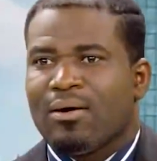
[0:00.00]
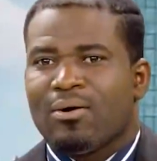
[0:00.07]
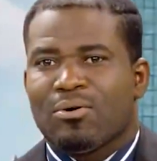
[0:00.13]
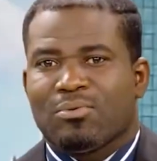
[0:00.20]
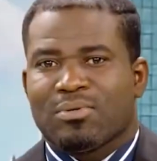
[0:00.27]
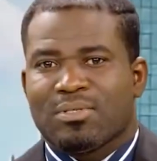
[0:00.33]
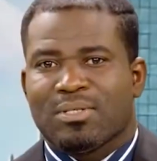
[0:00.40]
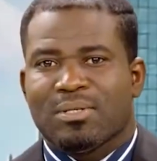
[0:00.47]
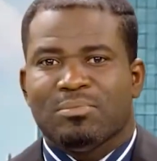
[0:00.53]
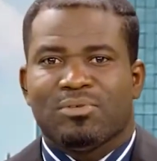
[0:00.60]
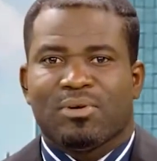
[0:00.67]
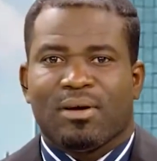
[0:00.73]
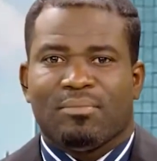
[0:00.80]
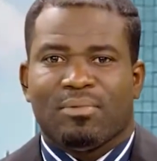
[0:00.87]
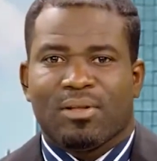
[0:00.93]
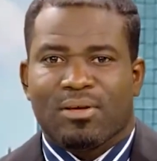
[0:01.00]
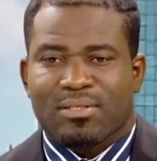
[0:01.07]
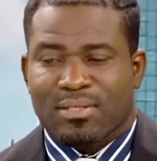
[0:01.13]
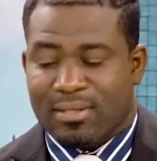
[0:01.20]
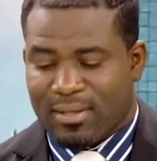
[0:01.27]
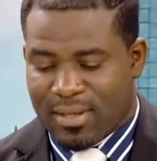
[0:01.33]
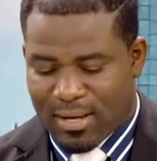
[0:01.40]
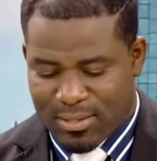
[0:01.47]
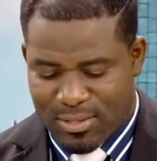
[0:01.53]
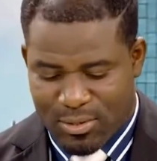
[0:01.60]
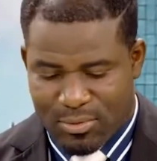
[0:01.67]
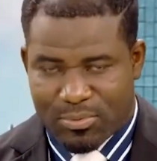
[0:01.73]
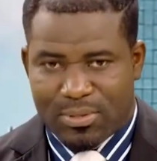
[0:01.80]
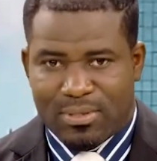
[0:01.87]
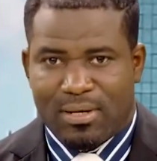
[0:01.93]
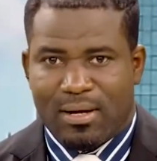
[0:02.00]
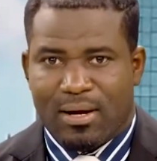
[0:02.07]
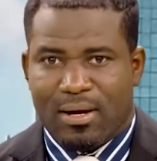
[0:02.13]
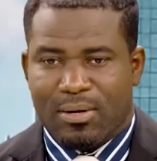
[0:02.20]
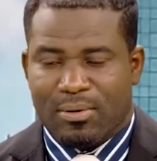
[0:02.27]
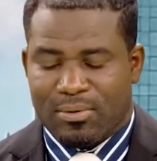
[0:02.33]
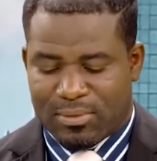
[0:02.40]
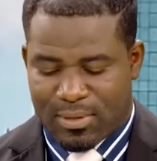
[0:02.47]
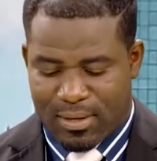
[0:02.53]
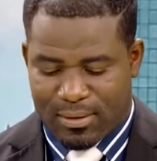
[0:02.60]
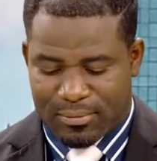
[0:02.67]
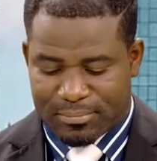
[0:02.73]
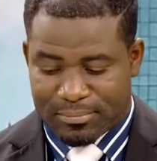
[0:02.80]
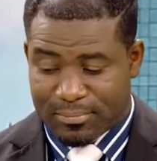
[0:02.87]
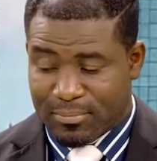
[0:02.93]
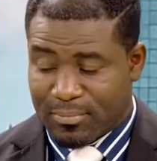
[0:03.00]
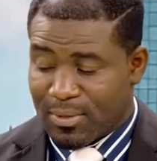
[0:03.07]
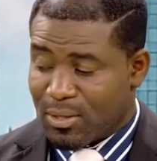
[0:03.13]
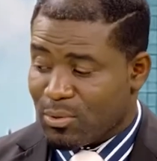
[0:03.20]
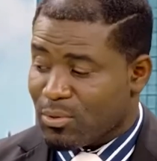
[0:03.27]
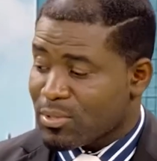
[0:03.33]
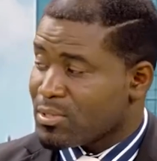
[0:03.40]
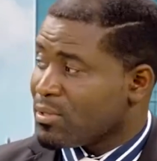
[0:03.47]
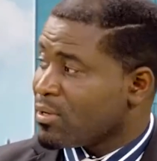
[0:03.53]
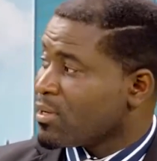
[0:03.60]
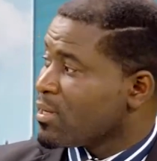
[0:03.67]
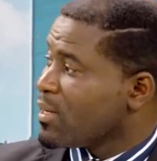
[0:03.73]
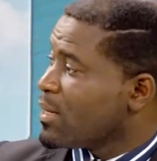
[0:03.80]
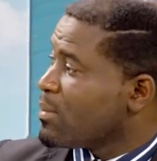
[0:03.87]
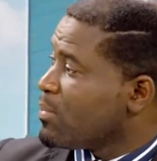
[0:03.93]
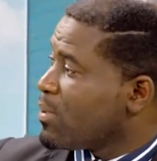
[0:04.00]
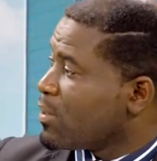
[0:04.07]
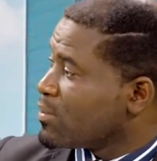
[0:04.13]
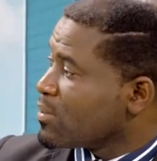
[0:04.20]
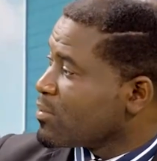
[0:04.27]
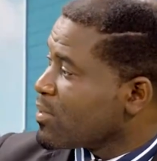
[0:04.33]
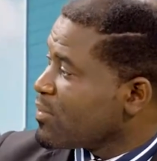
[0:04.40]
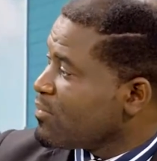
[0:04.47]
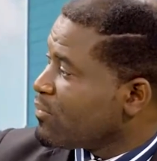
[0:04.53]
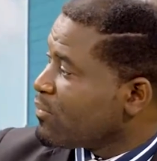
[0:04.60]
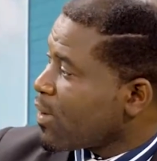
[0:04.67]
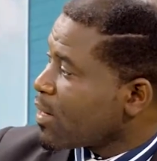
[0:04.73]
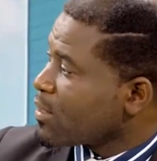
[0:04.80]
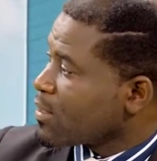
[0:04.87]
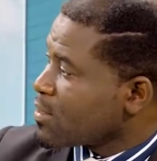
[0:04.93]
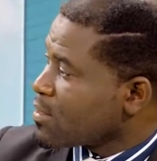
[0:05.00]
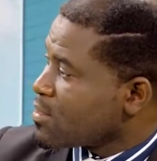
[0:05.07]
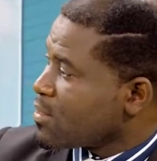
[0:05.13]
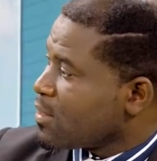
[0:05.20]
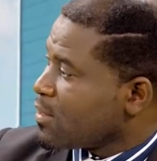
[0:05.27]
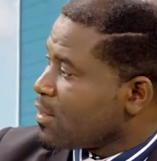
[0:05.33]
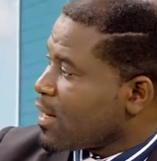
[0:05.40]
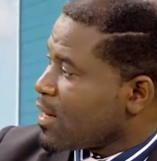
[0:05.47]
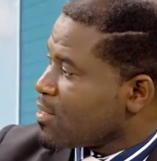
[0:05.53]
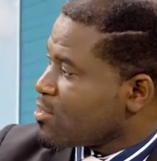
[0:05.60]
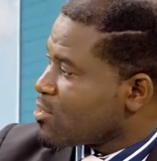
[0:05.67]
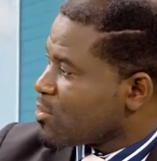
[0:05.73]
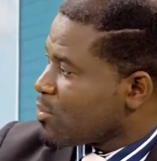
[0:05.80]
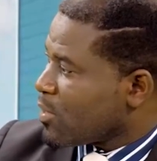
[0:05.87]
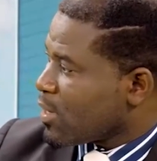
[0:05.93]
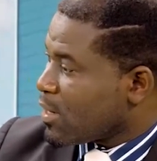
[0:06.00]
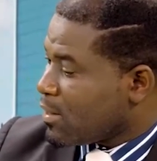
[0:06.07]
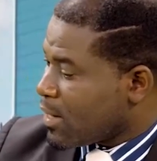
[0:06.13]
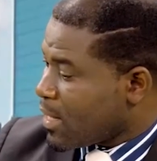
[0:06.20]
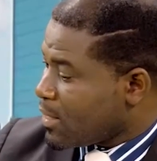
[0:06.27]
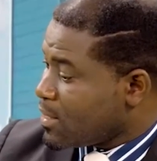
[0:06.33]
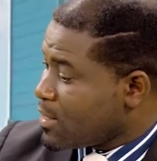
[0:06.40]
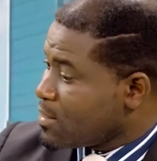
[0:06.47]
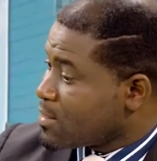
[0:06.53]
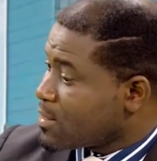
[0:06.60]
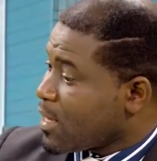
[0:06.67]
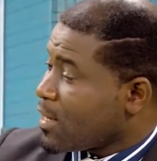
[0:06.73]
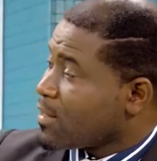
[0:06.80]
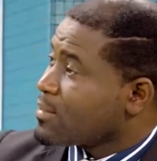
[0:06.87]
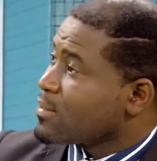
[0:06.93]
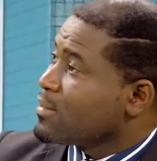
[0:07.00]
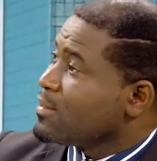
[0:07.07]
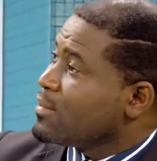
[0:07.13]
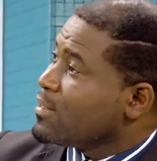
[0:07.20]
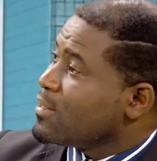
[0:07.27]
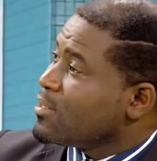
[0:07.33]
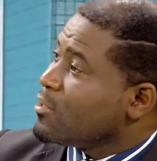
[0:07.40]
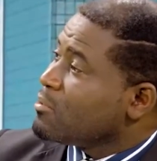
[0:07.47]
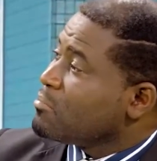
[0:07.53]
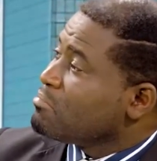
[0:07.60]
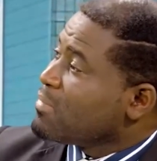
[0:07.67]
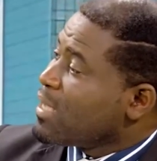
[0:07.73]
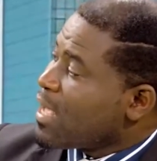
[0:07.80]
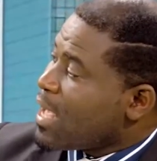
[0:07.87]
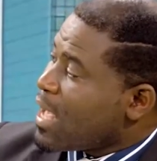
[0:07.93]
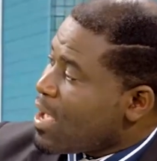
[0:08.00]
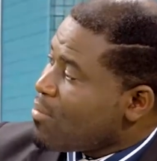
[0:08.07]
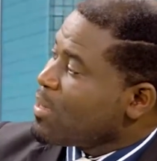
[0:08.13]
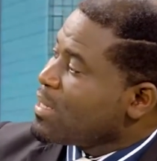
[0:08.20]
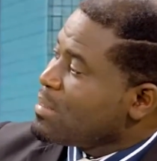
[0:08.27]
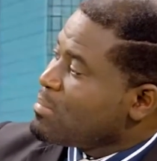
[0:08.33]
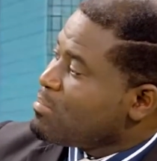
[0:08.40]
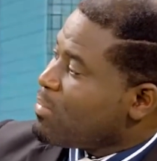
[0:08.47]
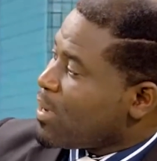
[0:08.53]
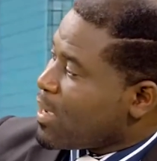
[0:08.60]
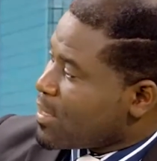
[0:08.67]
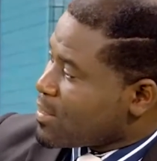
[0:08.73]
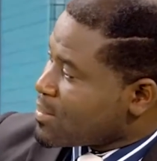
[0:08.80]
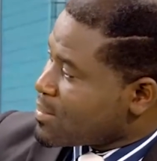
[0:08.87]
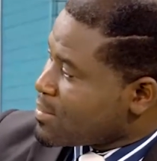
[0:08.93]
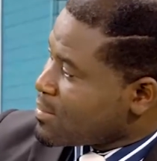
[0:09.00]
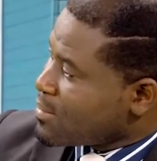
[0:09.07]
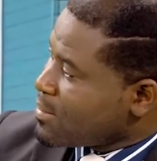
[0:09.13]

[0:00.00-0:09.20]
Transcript: Oh, we seem to have lost connection with Aro there. He was talking about green financing in Nigeria. Like he said, you know, how many banks,